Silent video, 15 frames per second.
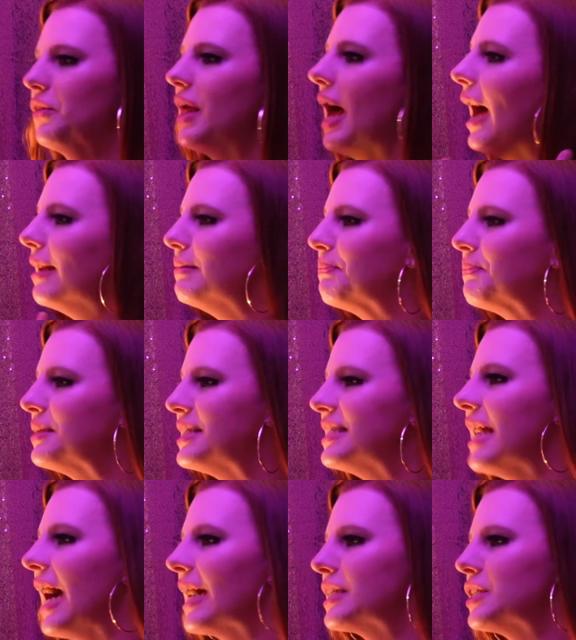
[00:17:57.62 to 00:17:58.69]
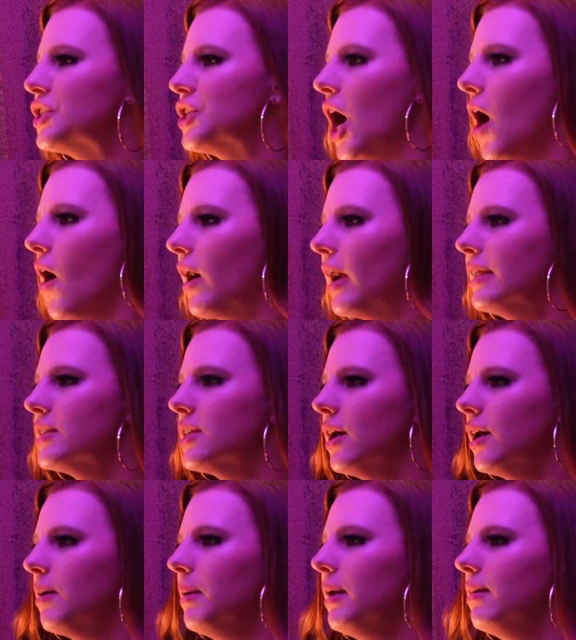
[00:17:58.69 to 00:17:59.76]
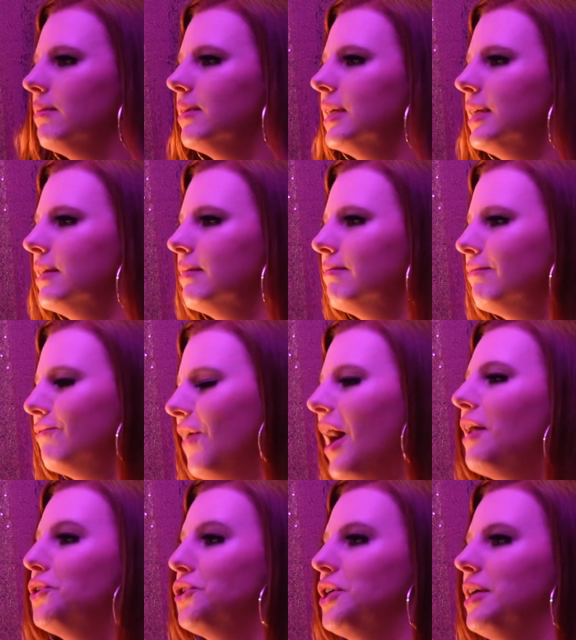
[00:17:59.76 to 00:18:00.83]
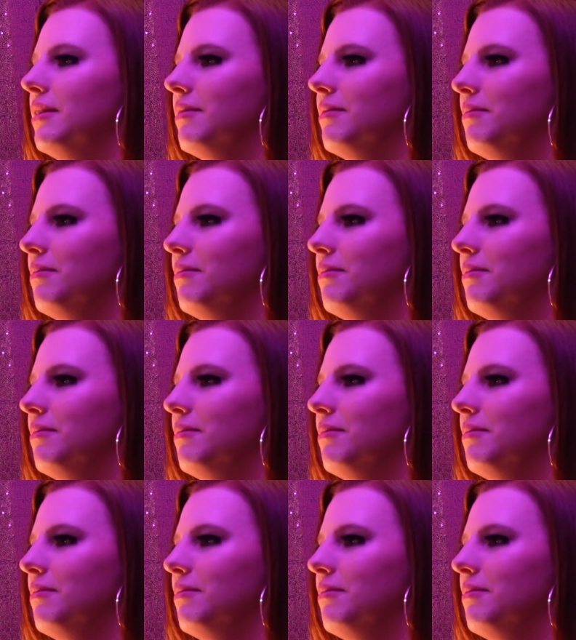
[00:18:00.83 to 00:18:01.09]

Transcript: that sex talk and talk about fashion.